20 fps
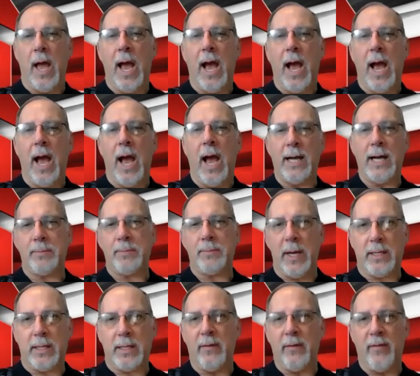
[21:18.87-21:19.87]

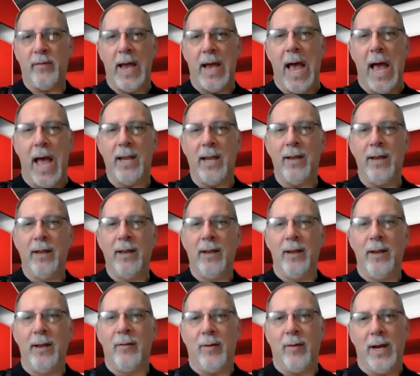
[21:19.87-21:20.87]
aspect of that,
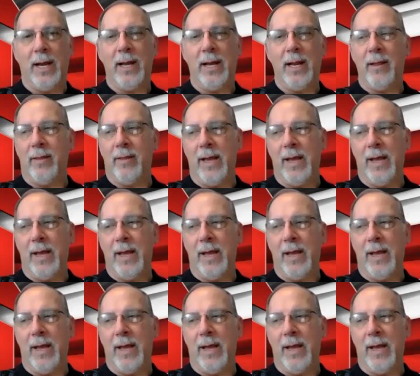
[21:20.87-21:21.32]
right?